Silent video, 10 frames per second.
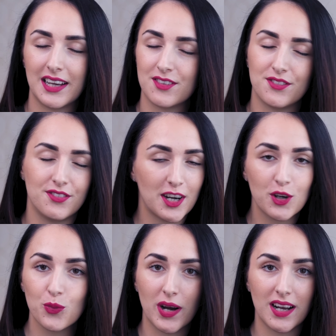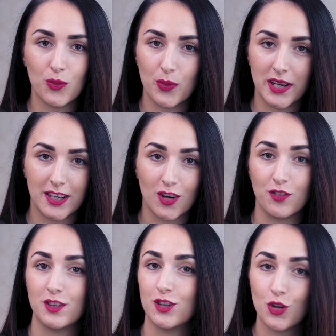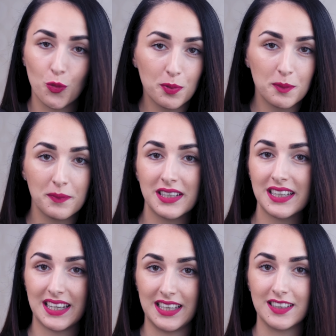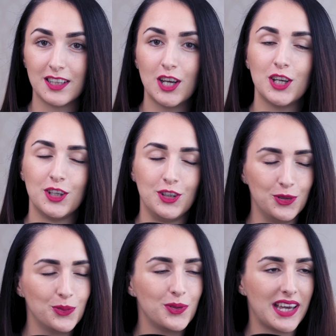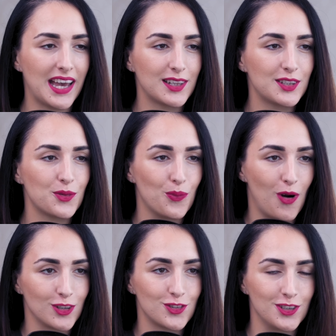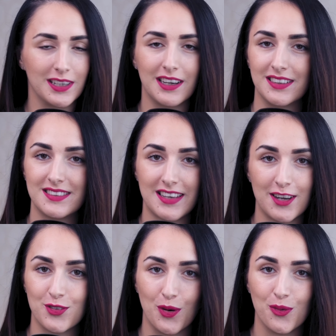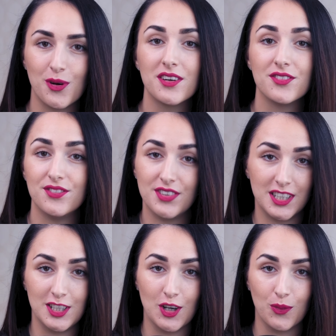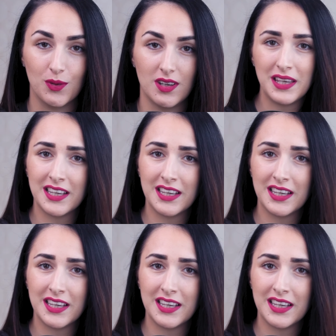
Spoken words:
am very well aware of the dopamine hit you get watching a tarot video. Being